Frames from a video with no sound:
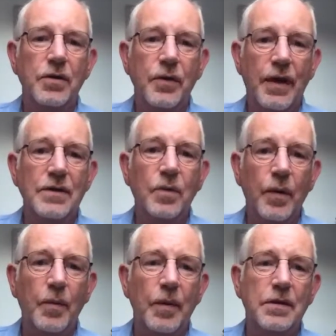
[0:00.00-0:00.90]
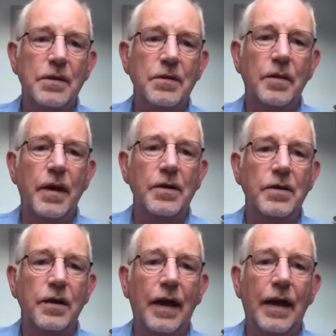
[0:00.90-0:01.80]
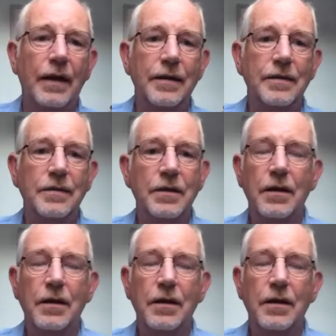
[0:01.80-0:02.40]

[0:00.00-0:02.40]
So it is a win-win situation, and